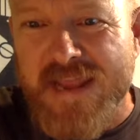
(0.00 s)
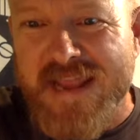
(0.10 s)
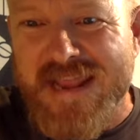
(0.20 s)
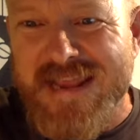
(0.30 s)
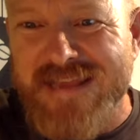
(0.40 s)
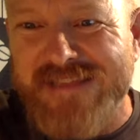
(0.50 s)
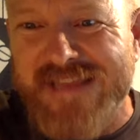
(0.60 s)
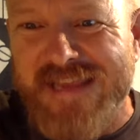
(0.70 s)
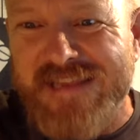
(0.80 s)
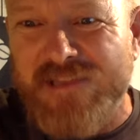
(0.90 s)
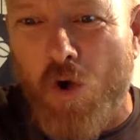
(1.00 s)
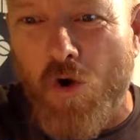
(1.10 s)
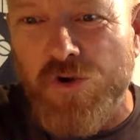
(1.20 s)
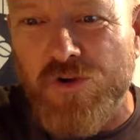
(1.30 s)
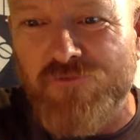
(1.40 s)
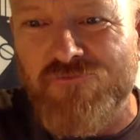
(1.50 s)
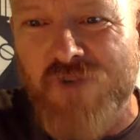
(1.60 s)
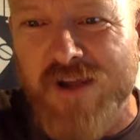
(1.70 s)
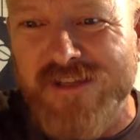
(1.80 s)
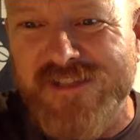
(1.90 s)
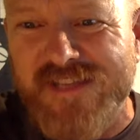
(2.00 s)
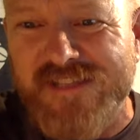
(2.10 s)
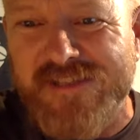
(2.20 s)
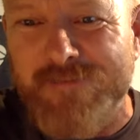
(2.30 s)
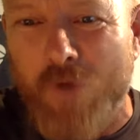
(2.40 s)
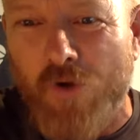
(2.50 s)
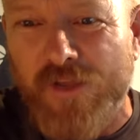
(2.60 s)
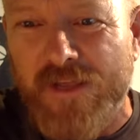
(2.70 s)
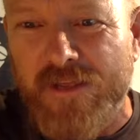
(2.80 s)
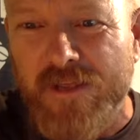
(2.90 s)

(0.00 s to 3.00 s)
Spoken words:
Easy Lock rudder system on it,